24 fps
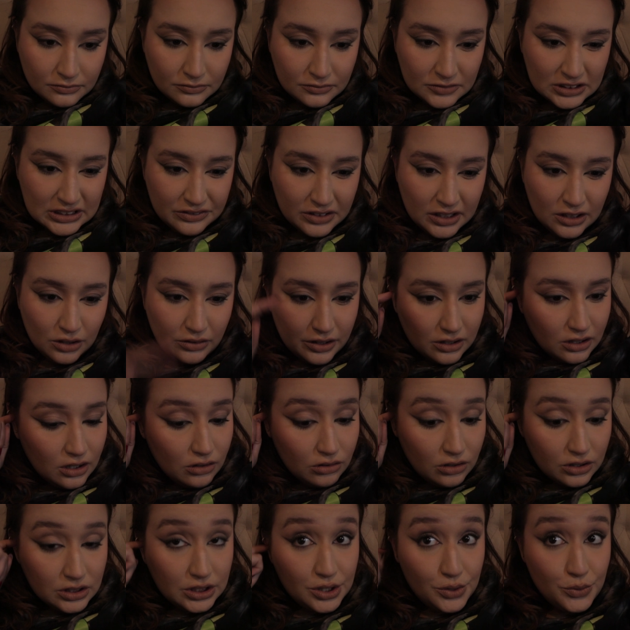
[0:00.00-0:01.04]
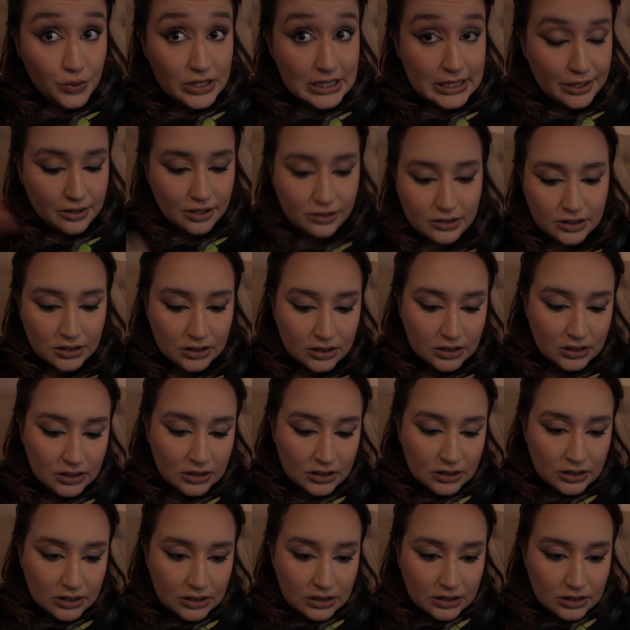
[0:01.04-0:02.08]
definitely lower the glow to 0.
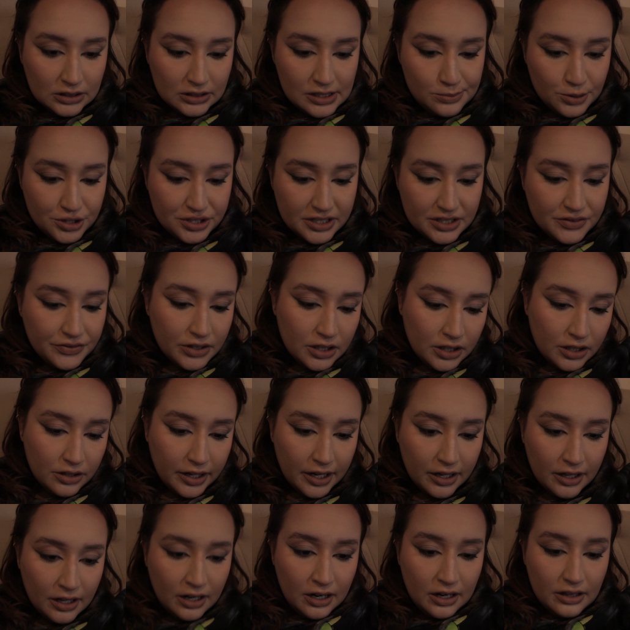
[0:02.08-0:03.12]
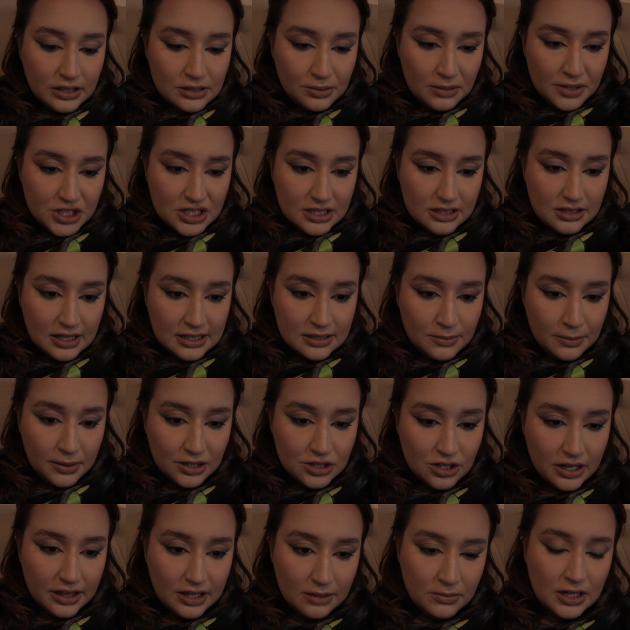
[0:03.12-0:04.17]
Dispersion is fine. Okay, that's pretty much it. That's my
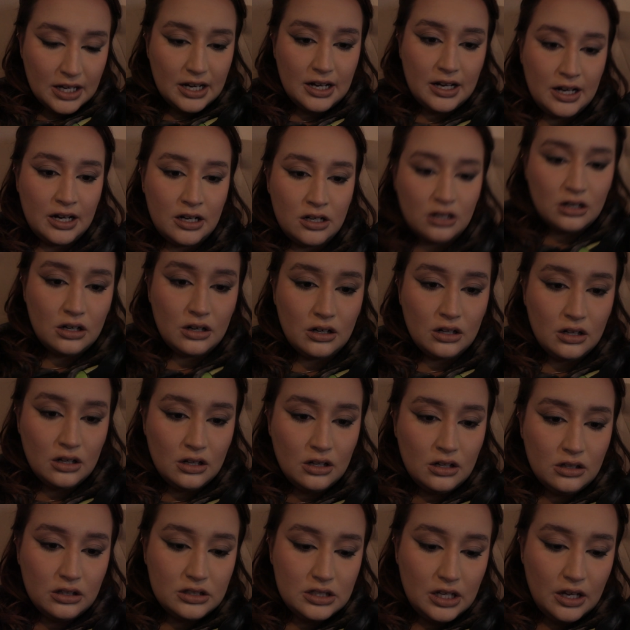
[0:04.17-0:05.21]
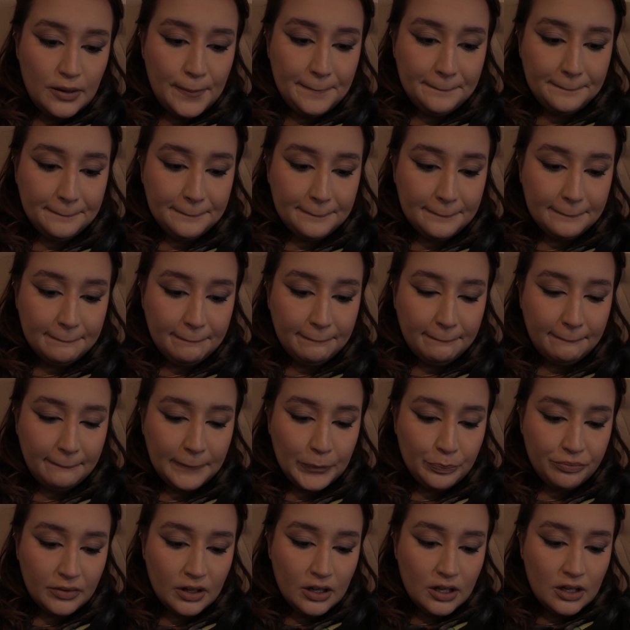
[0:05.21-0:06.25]
picture. I think I'm going to add, let's
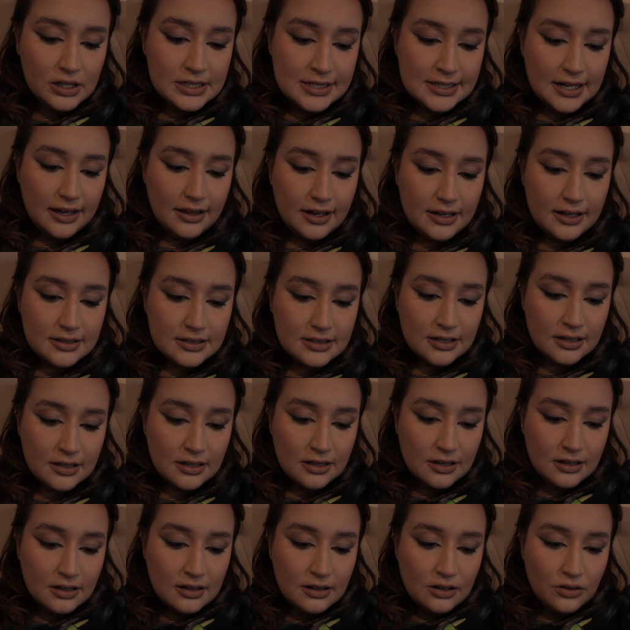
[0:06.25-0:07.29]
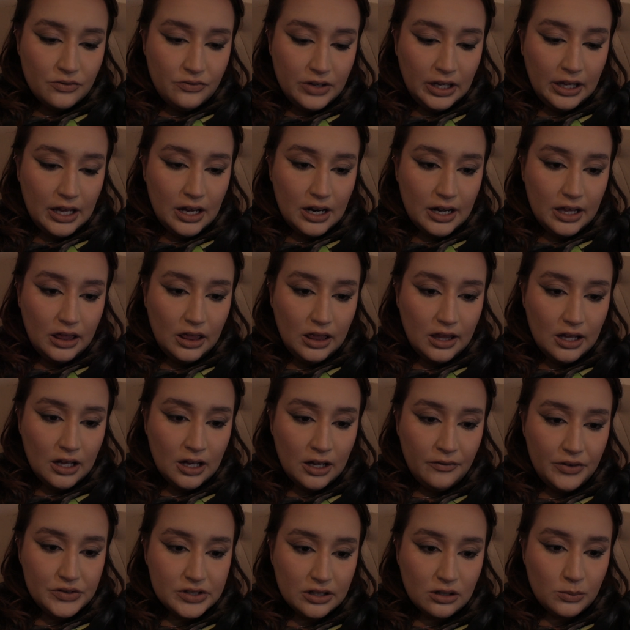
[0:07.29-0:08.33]
see, stylize. Vignette. I
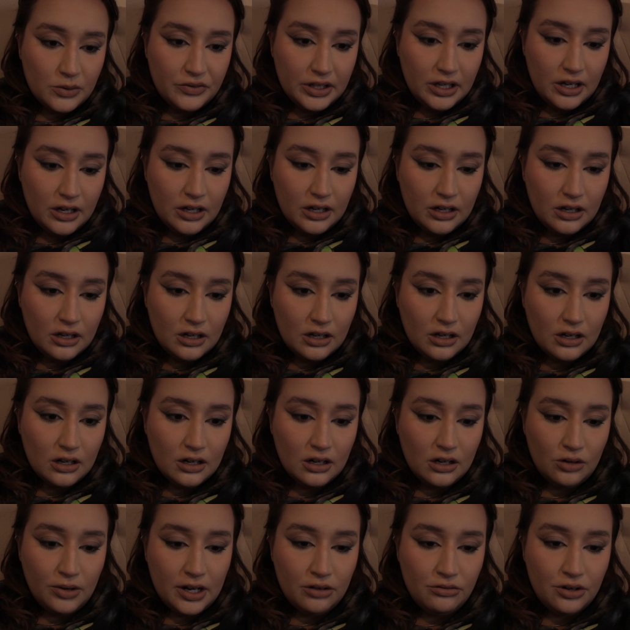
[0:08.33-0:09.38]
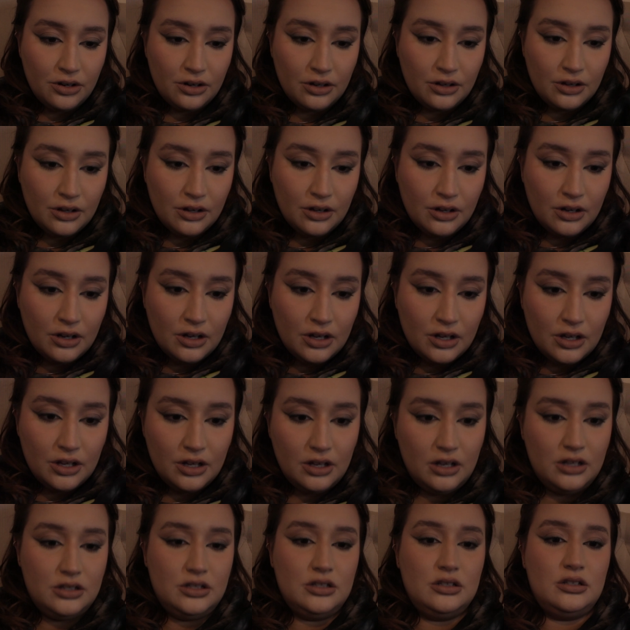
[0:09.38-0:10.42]
love using logo vignette around.
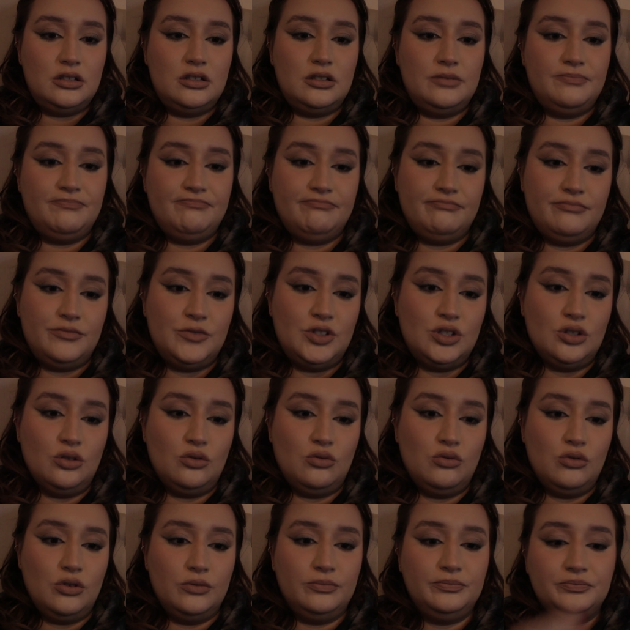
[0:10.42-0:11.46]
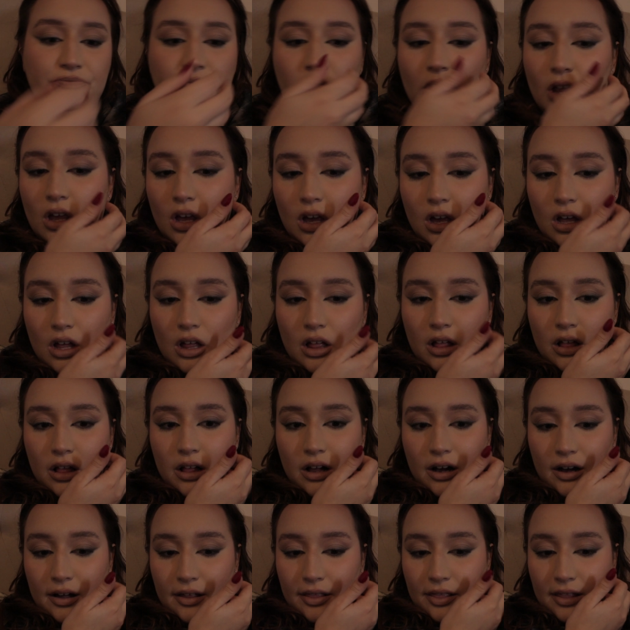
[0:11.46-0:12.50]
It just, so cool.
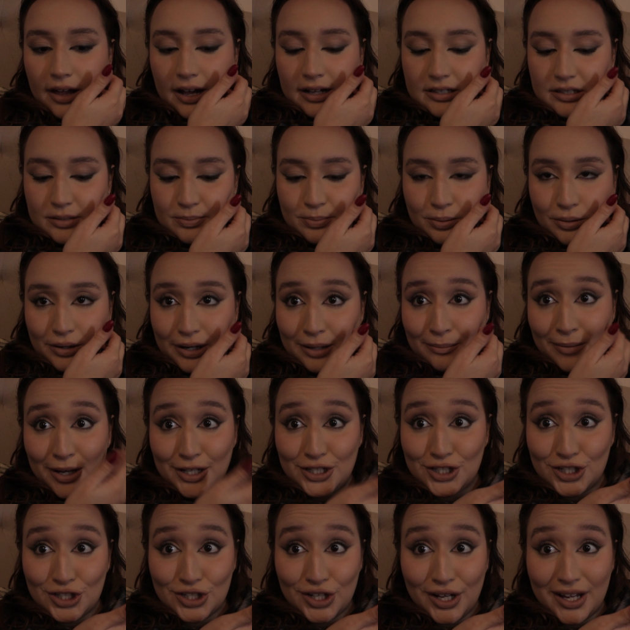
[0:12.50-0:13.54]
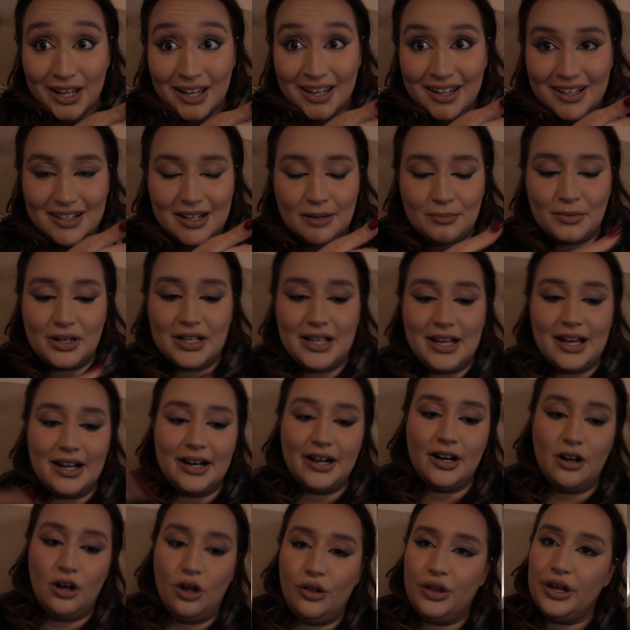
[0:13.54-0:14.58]
And that's pretty much it. I'm going to
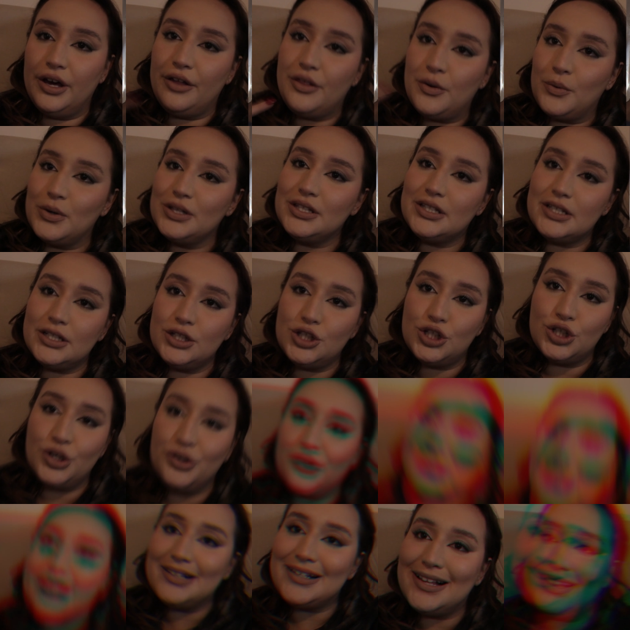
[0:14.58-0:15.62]
edit all the other ones and show you guys